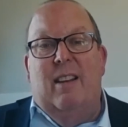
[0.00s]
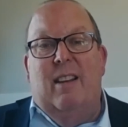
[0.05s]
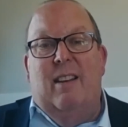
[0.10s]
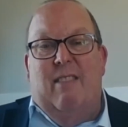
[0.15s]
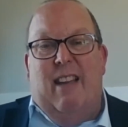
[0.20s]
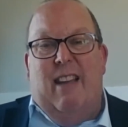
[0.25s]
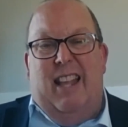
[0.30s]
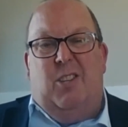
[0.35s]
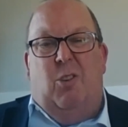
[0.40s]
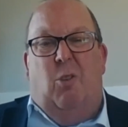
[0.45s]

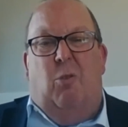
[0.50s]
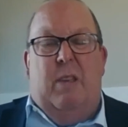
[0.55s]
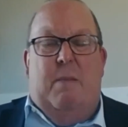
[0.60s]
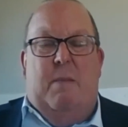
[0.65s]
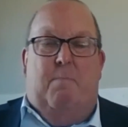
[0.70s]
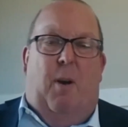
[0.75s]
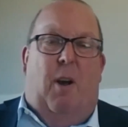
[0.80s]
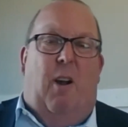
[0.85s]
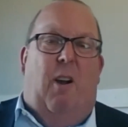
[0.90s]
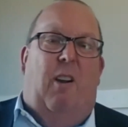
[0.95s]
That's
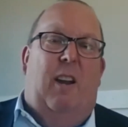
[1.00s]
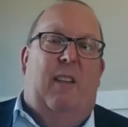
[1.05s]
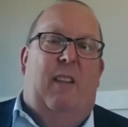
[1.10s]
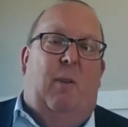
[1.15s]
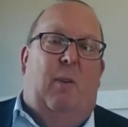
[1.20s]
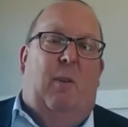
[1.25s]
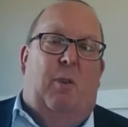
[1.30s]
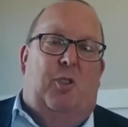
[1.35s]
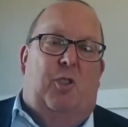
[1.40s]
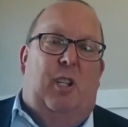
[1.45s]
only part of
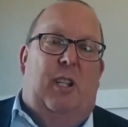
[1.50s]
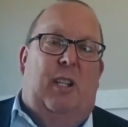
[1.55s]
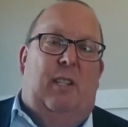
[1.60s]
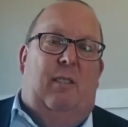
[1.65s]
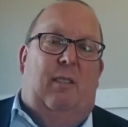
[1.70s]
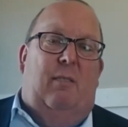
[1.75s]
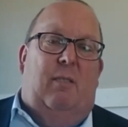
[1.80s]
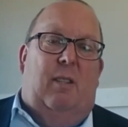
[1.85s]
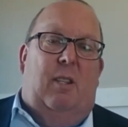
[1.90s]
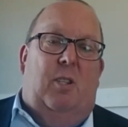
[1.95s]
it, what
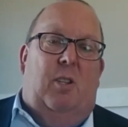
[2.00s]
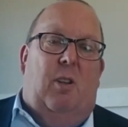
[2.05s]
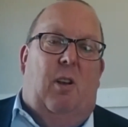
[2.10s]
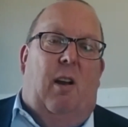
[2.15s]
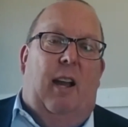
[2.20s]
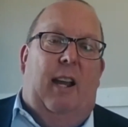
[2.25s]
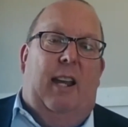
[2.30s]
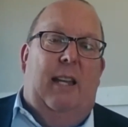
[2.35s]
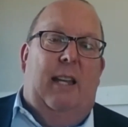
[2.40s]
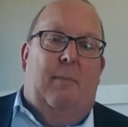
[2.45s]
Jesus is
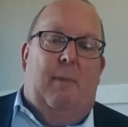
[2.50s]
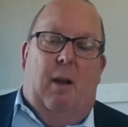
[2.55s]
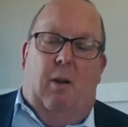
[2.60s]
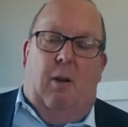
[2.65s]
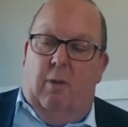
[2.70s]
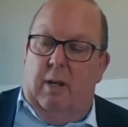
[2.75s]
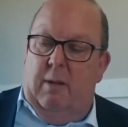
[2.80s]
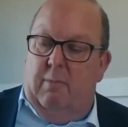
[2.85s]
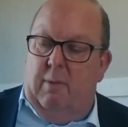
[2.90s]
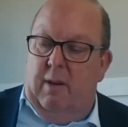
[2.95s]
talking about
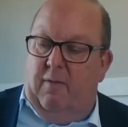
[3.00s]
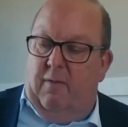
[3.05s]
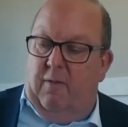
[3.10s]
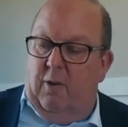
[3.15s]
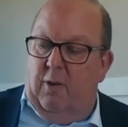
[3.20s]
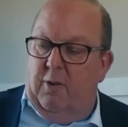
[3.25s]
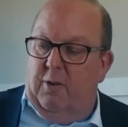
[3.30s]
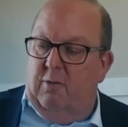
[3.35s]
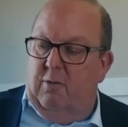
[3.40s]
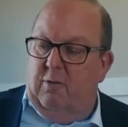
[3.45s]
when he
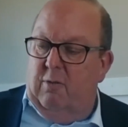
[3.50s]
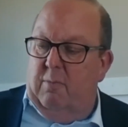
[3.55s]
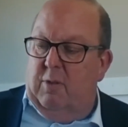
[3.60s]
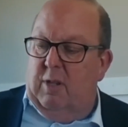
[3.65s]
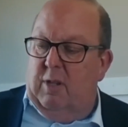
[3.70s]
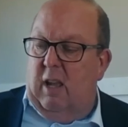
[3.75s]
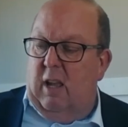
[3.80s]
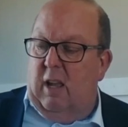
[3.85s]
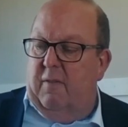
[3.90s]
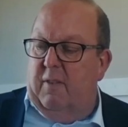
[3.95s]
refers to
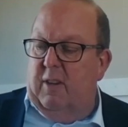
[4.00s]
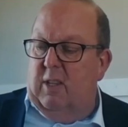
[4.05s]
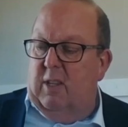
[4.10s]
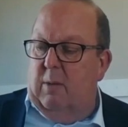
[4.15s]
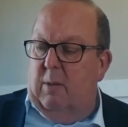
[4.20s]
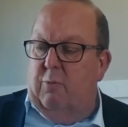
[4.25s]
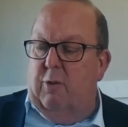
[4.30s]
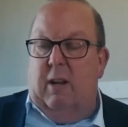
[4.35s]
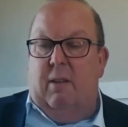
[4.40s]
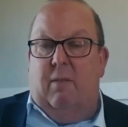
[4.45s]
himself as
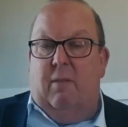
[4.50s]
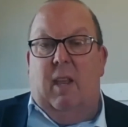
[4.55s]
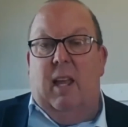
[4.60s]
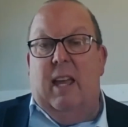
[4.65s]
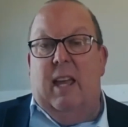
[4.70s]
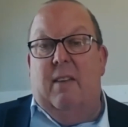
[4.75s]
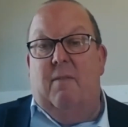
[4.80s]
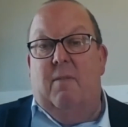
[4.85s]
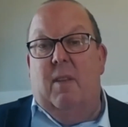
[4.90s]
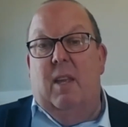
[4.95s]
the bread of
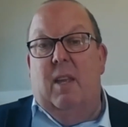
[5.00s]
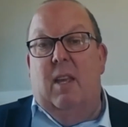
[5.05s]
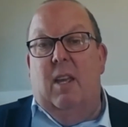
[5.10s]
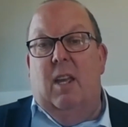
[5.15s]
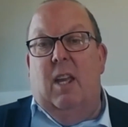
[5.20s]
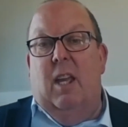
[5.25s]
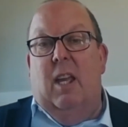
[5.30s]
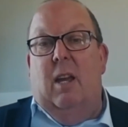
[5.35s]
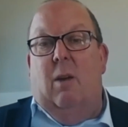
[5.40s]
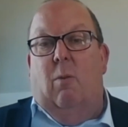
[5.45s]
life.
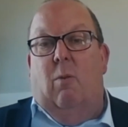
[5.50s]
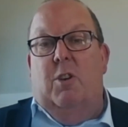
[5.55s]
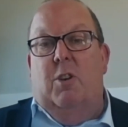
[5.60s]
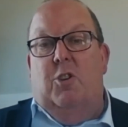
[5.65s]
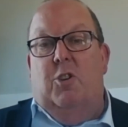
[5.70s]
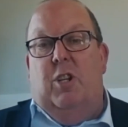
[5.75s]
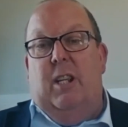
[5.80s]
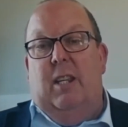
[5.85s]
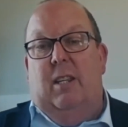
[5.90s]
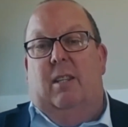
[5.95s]
When
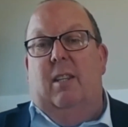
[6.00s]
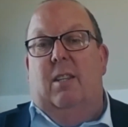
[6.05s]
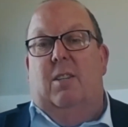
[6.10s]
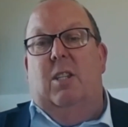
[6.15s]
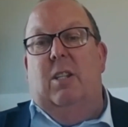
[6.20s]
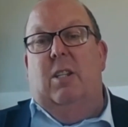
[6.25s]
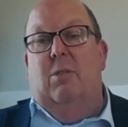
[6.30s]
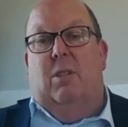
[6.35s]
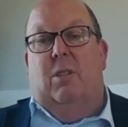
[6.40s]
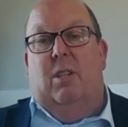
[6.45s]
Jesus
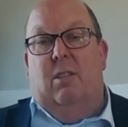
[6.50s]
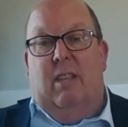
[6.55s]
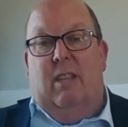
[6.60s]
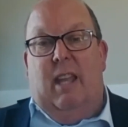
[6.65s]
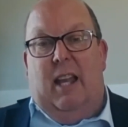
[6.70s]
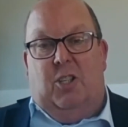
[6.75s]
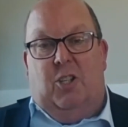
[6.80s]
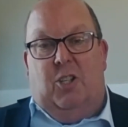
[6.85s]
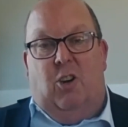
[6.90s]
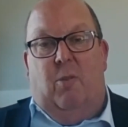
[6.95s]
uses
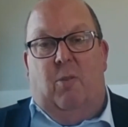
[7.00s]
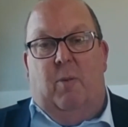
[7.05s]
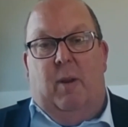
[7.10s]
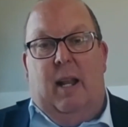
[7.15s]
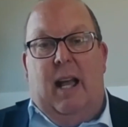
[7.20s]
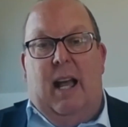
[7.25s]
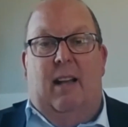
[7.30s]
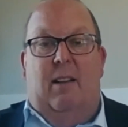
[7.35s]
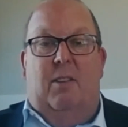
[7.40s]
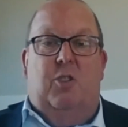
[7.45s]
that
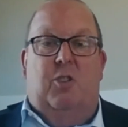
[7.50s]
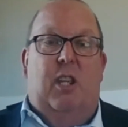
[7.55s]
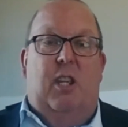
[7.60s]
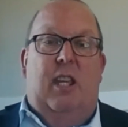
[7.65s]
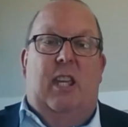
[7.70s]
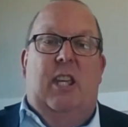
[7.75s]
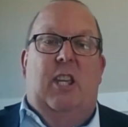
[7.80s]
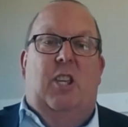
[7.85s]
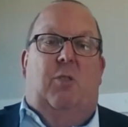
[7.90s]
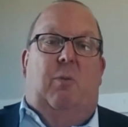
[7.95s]
terminology,
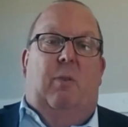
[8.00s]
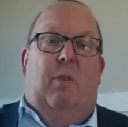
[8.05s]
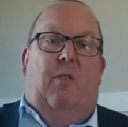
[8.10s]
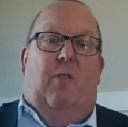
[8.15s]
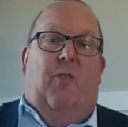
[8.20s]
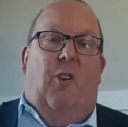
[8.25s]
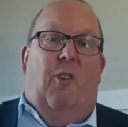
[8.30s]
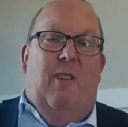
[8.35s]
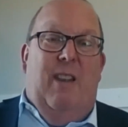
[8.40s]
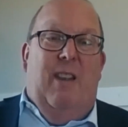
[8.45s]
he's
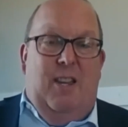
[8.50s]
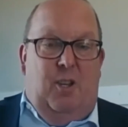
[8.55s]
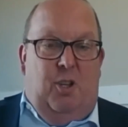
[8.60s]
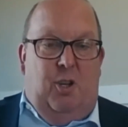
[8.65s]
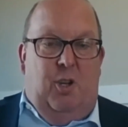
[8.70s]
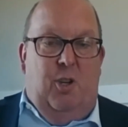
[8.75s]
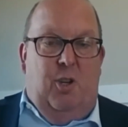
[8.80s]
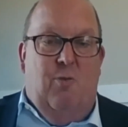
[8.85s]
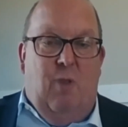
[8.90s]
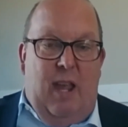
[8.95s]
referring
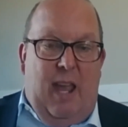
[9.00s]
to